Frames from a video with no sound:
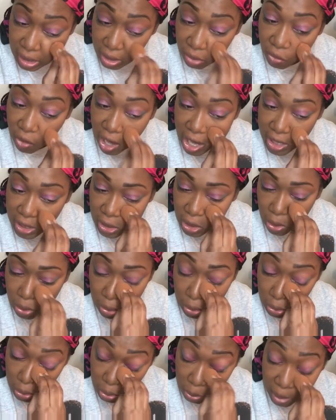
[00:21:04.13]
As far as
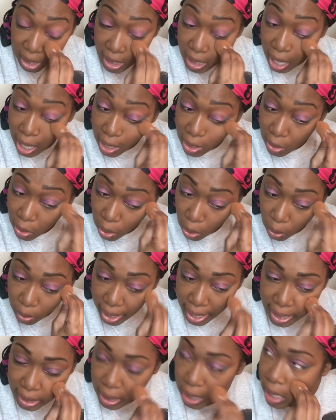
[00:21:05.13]
those, you may not know,
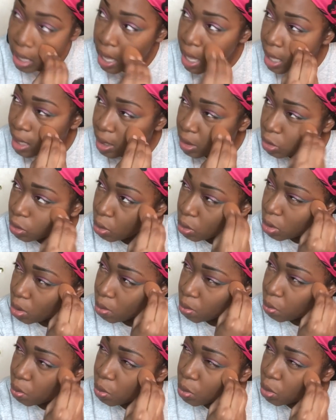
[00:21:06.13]
like, YouTube
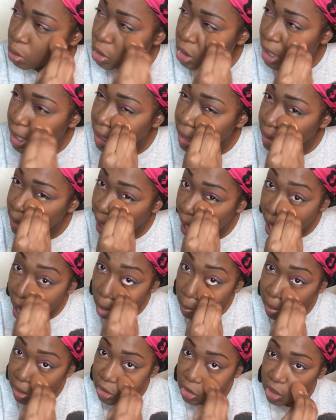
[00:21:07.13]
changed how
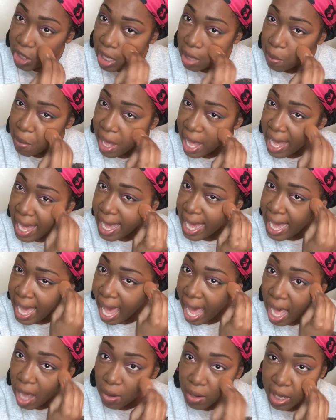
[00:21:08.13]
much they pay,
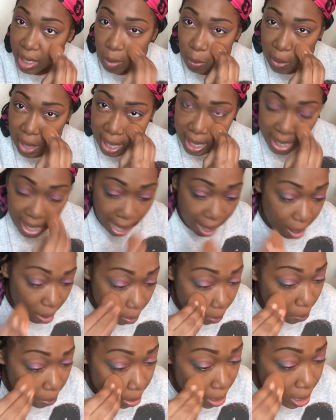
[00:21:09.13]
how they pay
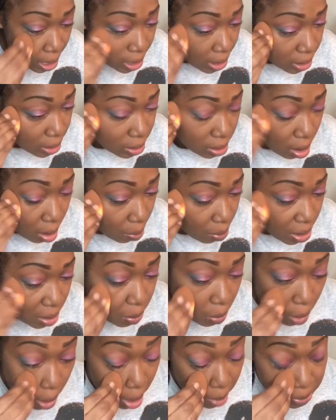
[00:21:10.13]
out. So
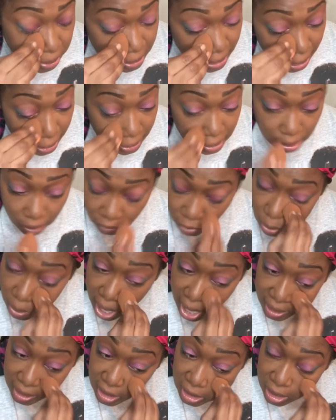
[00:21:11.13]
people are upset because if you
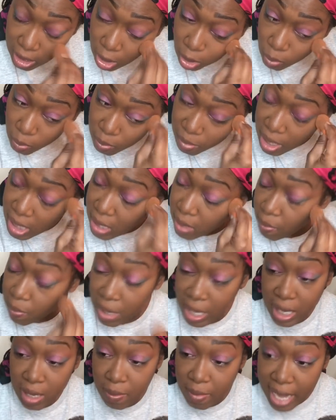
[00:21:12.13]
got these little
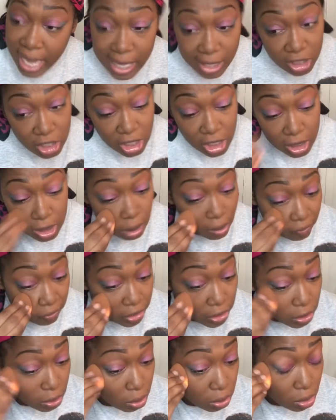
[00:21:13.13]
mini mansions off of
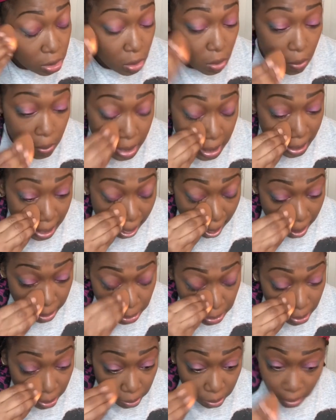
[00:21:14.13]
YouTube, and now
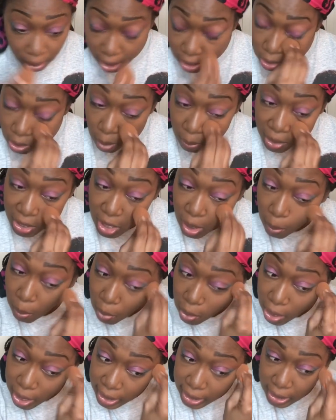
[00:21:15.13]
you don't know how you're going to pay your
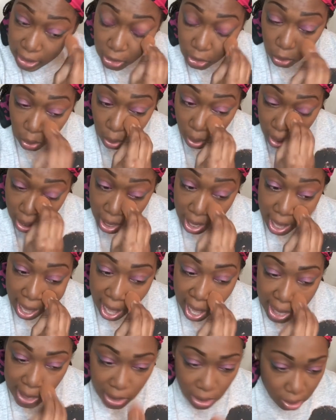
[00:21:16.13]
mortgage or
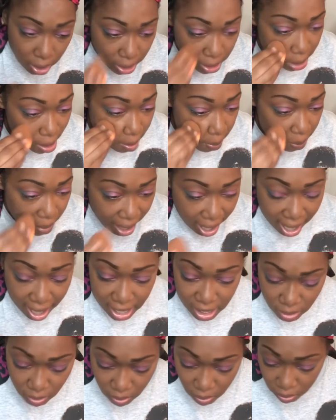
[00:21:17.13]
how you're going to get by,
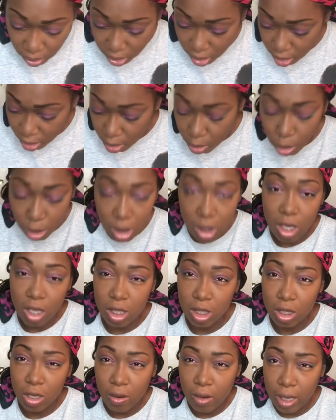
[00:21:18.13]
you used to a
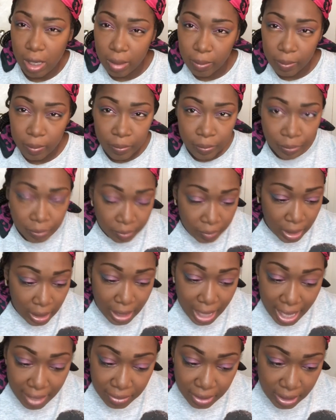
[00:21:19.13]
certain
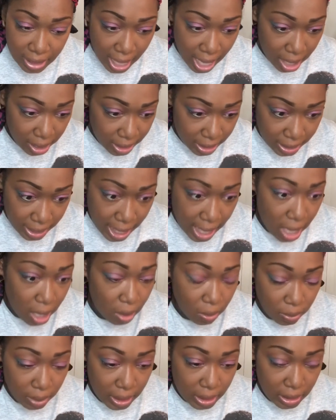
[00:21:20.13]
lifestyle, and
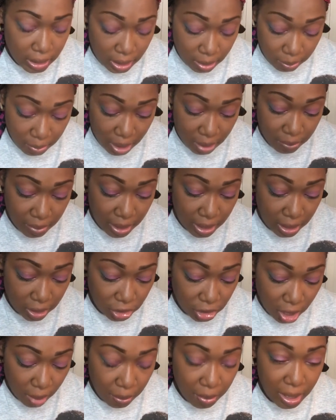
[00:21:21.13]
now it may be in
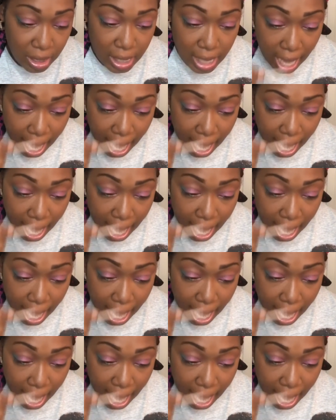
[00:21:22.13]
jeopardy.